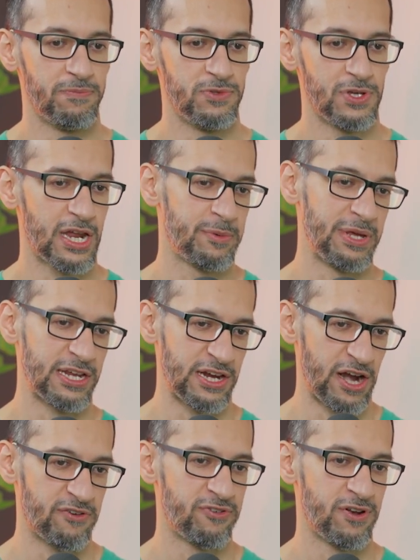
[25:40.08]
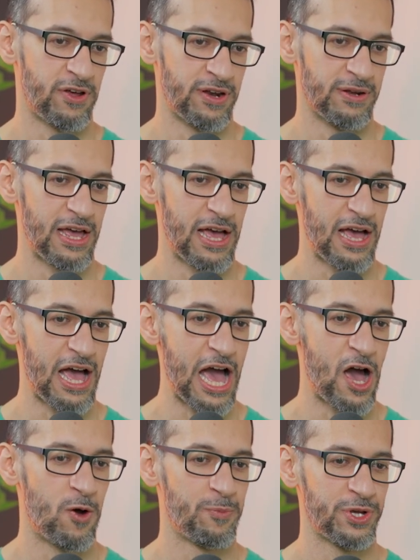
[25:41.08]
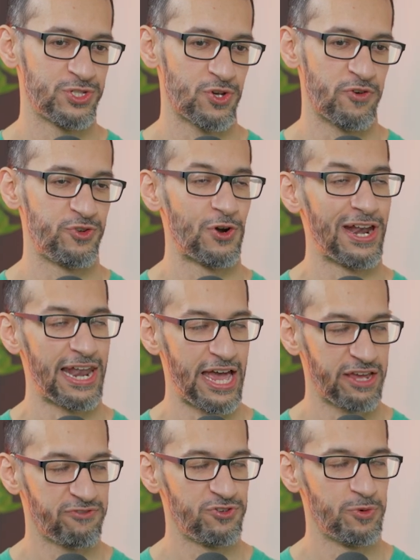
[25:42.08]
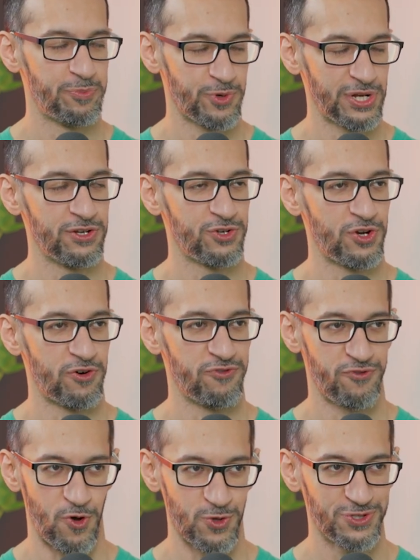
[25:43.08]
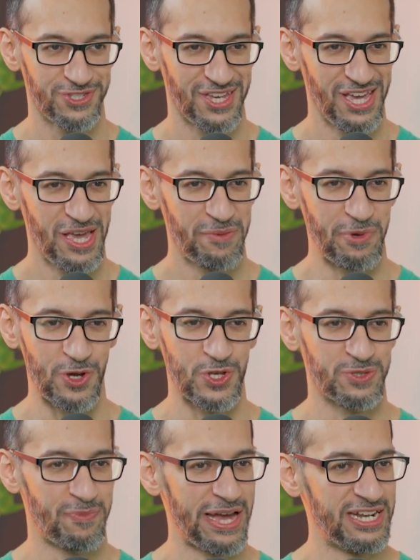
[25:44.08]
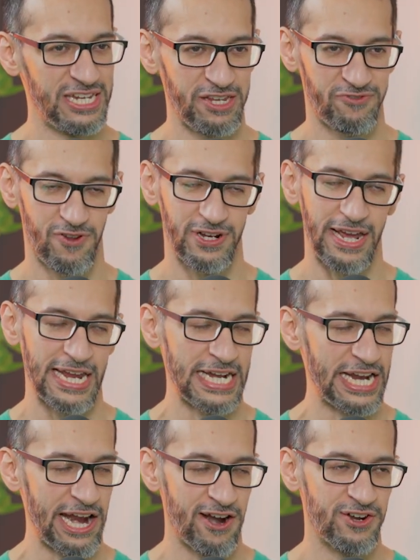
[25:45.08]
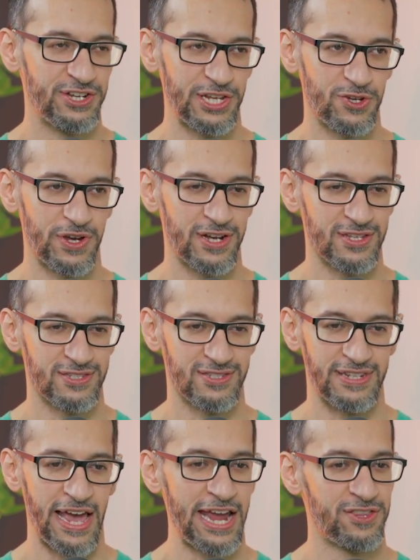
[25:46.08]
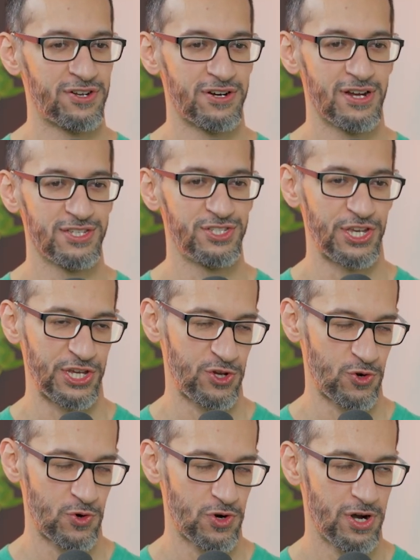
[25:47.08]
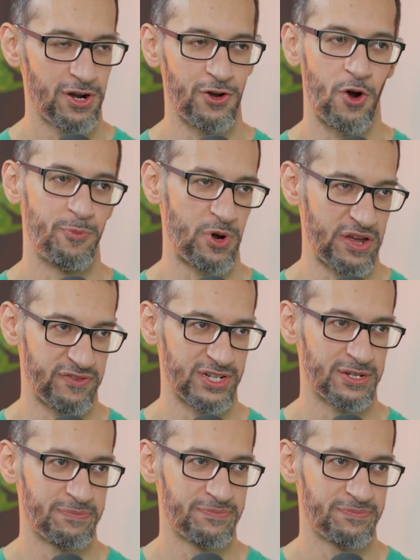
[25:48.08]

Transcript: You got to be careful on how much of your life you put into your phones, because by default, I can guarantee you it is neither secure nor private.